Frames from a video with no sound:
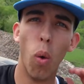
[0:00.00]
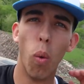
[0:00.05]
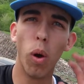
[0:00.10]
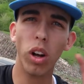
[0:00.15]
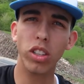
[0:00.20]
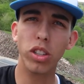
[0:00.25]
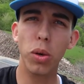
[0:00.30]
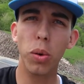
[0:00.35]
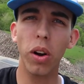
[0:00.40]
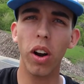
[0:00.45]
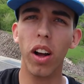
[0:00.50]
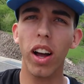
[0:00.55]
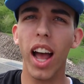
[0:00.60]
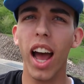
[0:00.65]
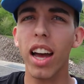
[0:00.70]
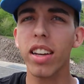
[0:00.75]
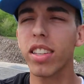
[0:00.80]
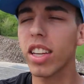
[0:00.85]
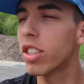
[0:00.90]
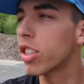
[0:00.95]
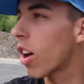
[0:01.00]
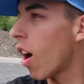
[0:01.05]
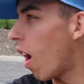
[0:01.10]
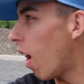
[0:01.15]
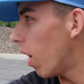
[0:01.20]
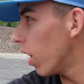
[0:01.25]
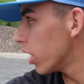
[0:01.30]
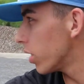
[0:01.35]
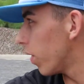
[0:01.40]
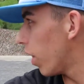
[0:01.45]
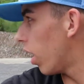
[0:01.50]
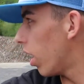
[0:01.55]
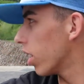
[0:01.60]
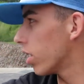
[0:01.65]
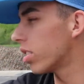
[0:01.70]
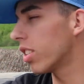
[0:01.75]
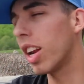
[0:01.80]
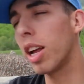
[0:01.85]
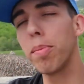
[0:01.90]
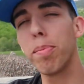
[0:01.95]
What's going on guys? It's Konns
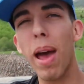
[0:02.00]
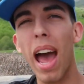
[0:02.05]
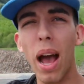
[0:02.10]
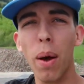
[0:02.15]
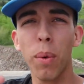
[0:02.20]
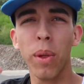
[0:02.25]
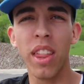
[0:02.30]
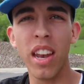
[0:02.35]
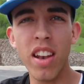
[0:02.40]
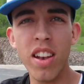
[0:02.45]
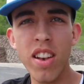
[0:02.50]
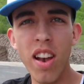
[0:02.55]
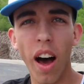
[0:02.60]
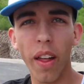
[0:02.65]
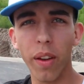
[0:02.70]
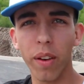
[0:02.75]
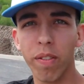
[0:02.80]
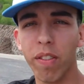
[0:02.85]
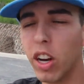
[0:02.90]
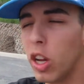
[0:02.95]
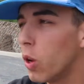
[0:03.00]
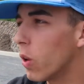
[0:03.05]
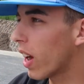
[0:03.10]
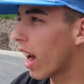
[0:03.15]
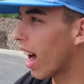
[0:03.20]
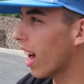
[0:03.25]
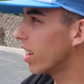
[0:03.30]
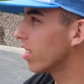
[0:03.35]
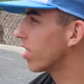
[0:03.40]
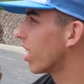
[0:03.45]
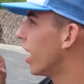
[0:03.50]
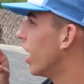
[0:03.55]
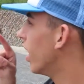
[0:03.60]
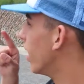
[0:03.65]
Vlogs today back with another video guys.